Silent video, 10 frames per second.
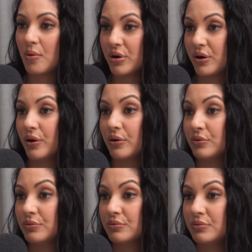I want to
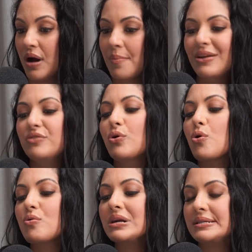know. I mean, you've
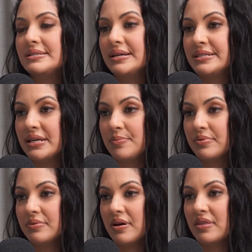already said a tip,
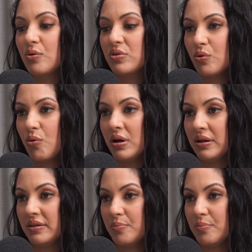I think, with the oil and